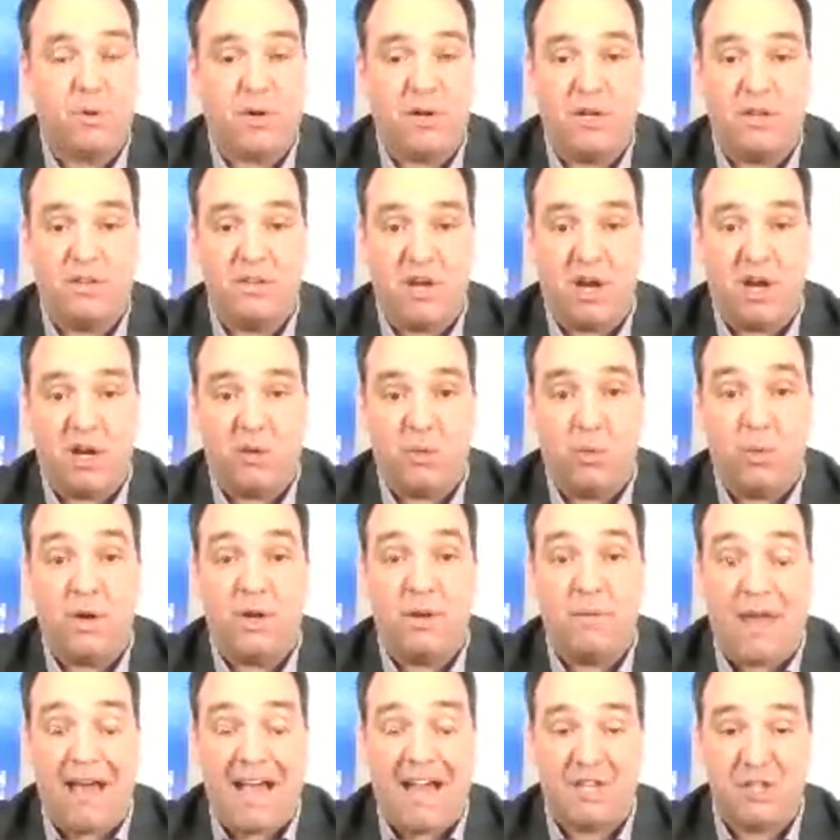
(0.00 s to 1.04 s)
We're going to talk what
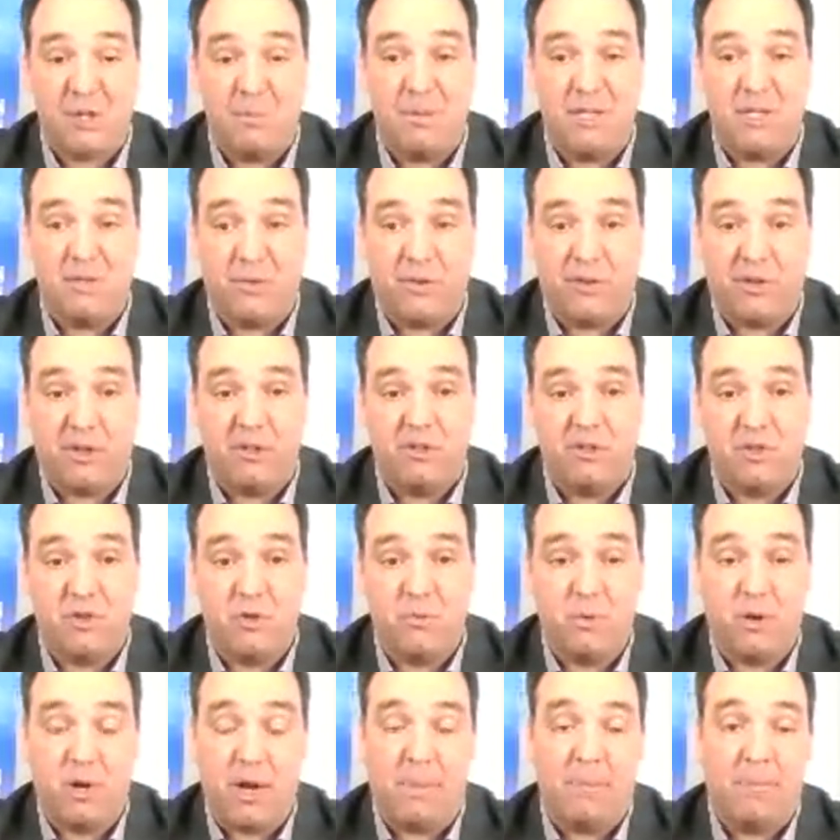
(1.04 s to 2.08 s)
it actually means for the
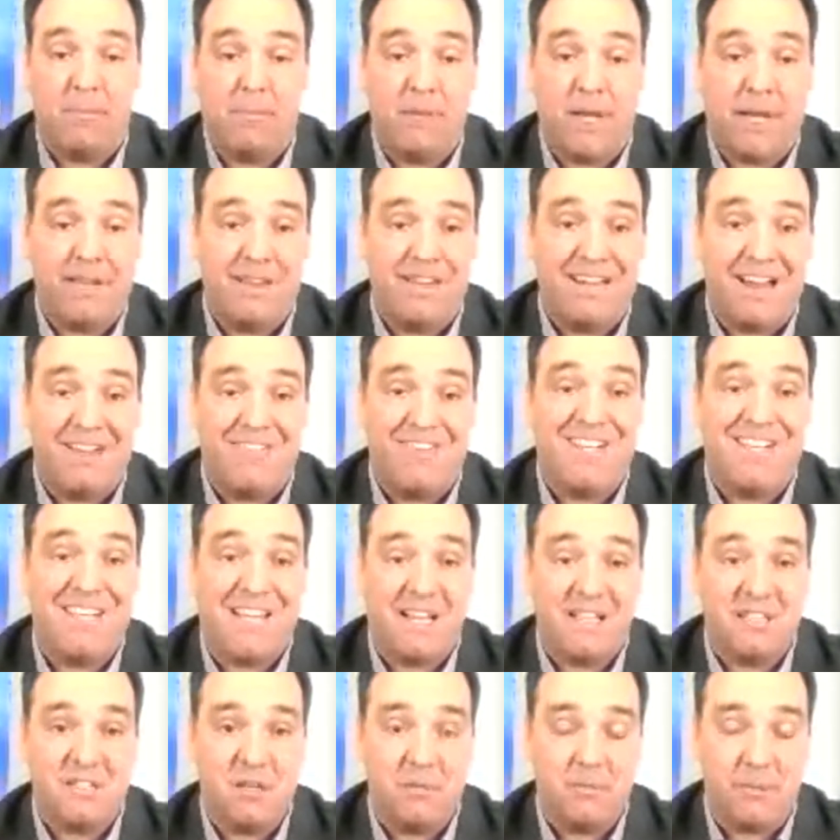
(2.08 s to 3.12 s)
consumer. I'm likely to have a
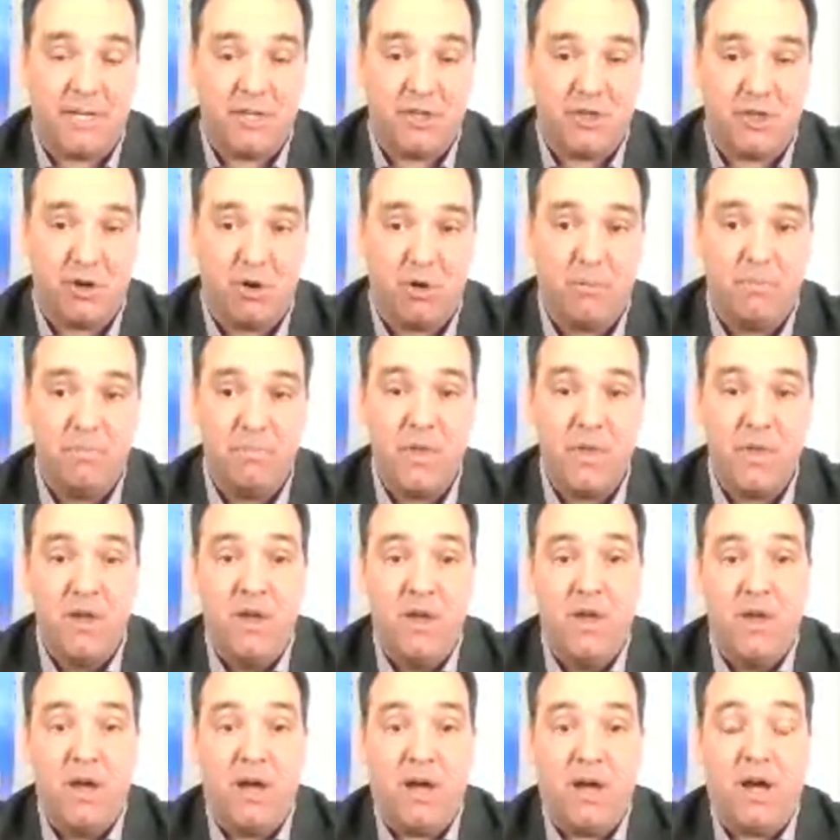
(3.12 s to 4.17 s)
guest on my show.
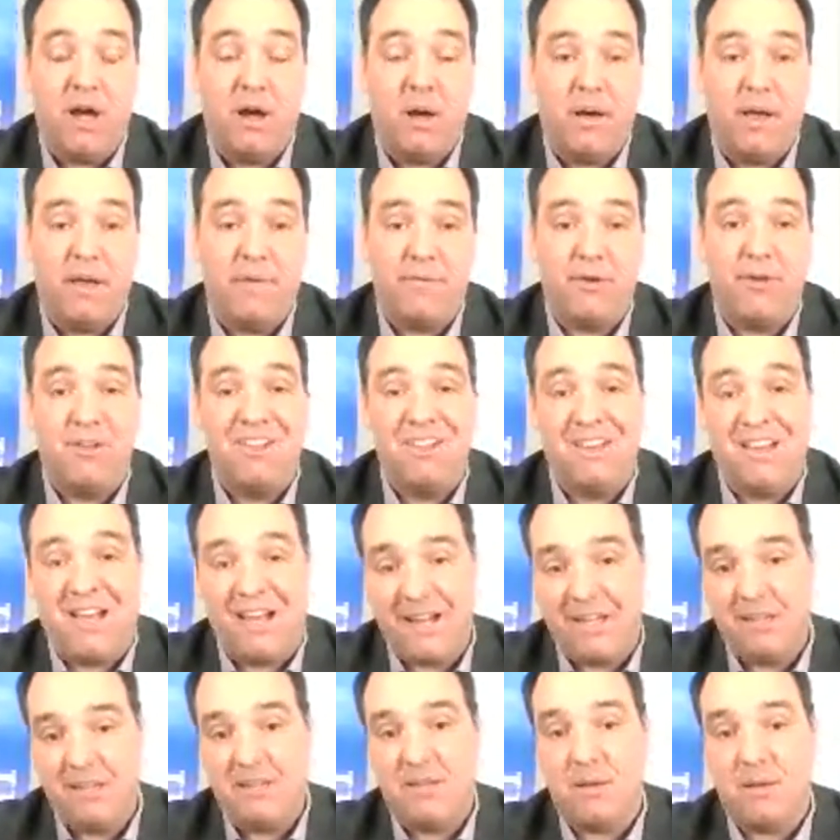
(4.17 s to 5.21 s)
If you'd
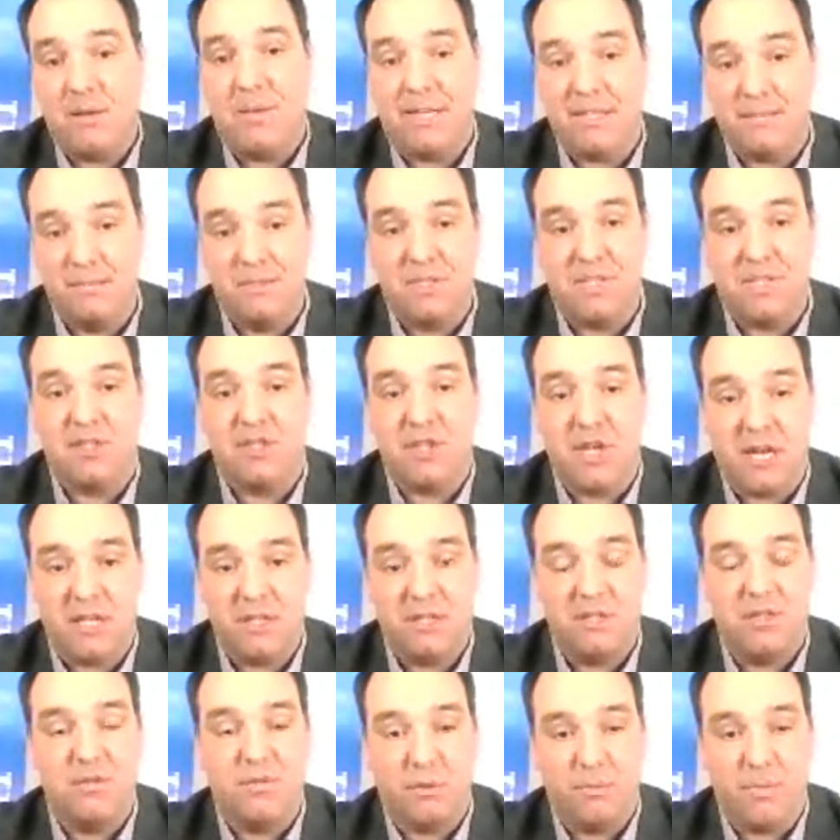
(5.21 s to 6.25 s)
like to make some
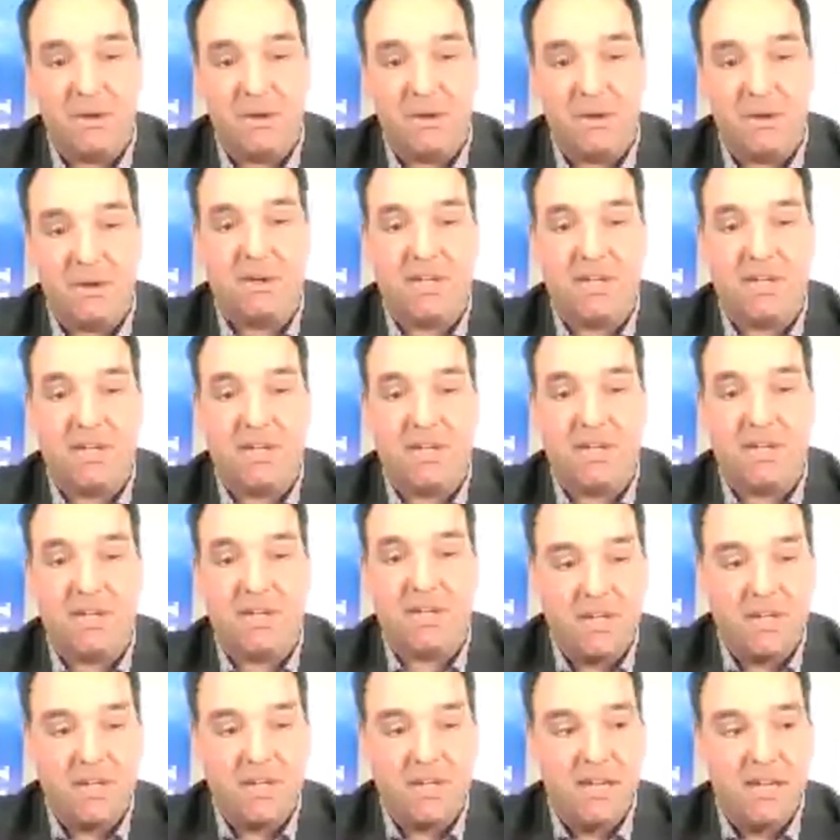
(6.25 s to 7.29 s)
suggestions for me for
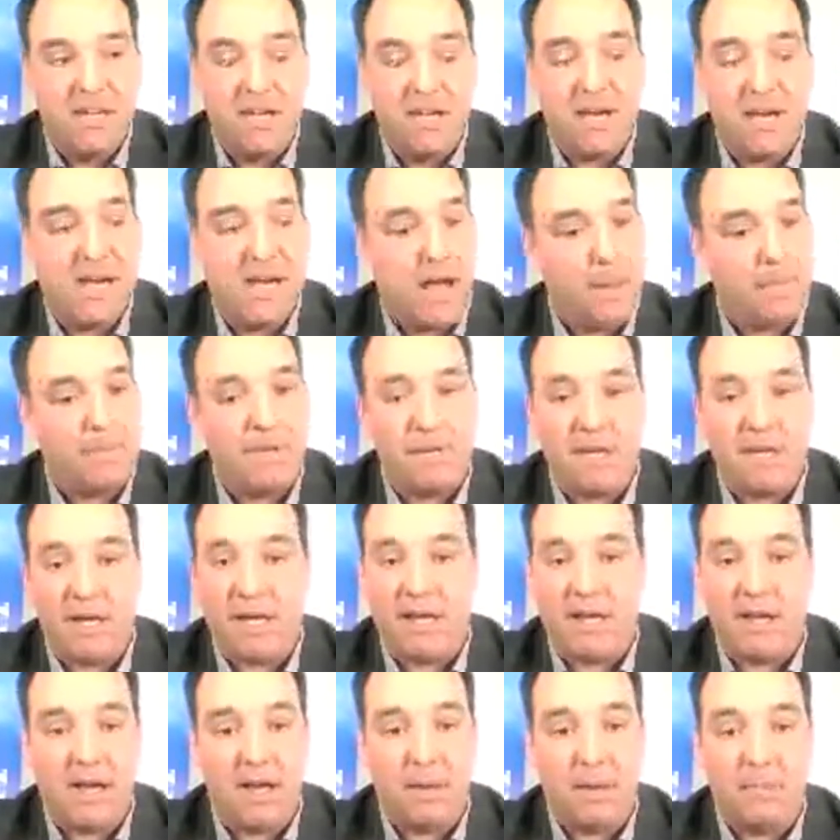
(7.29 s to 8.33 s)
guests, happy
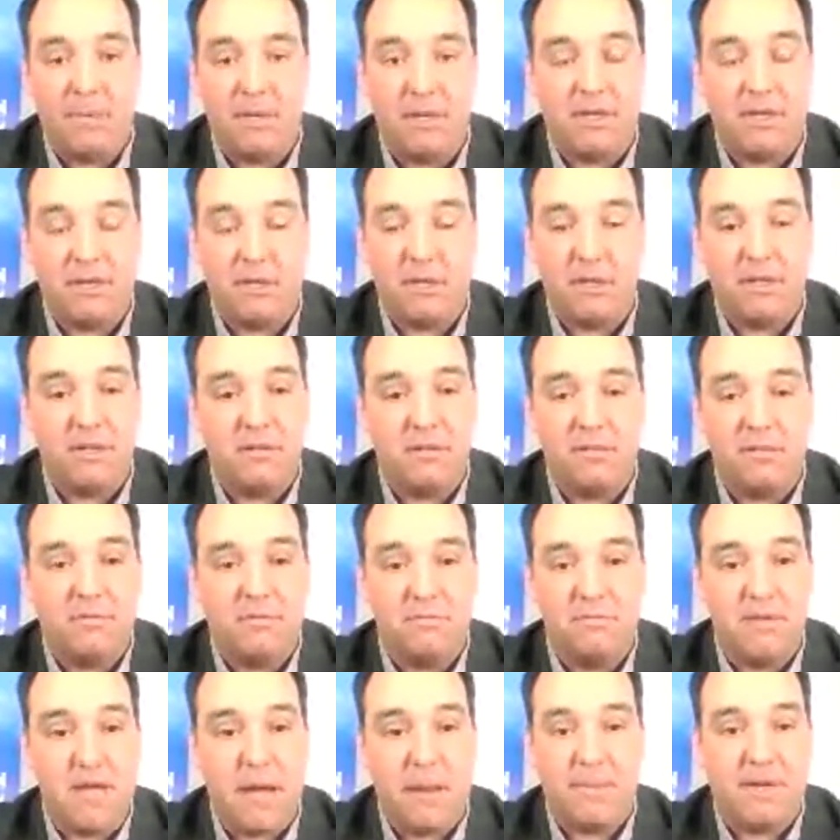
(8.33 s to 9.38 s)
to
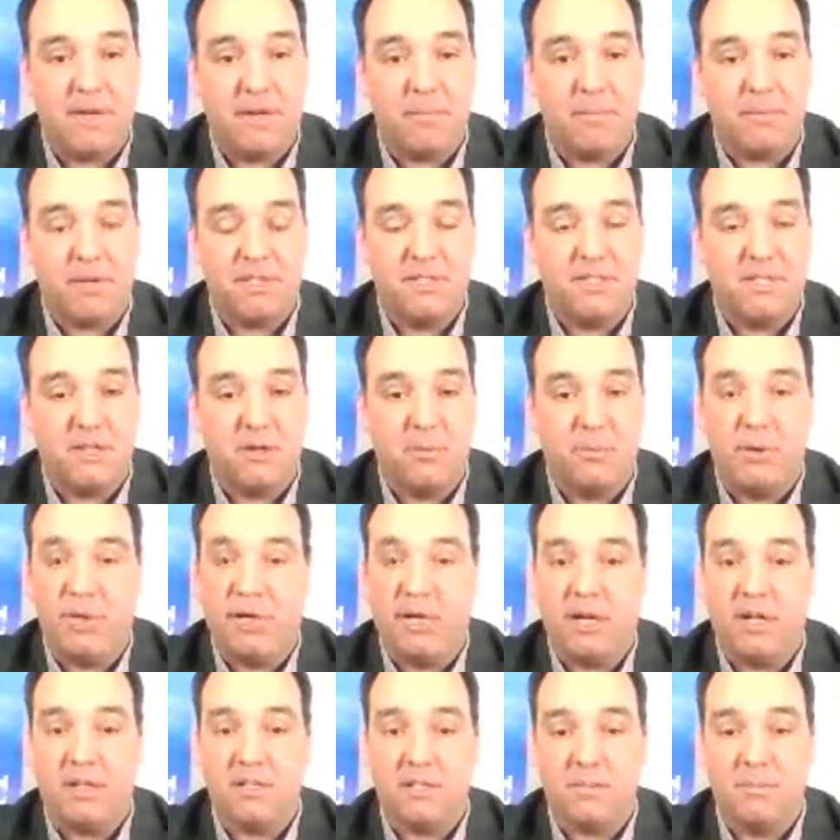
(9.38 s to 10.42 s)
consider
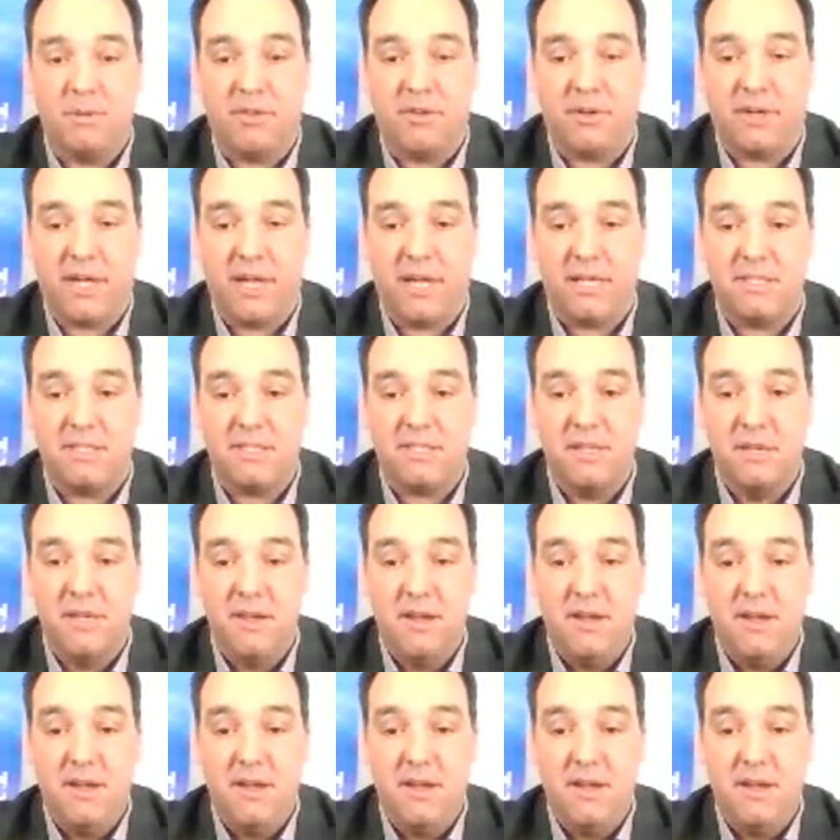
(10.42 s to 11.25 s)
bringing on some other guests.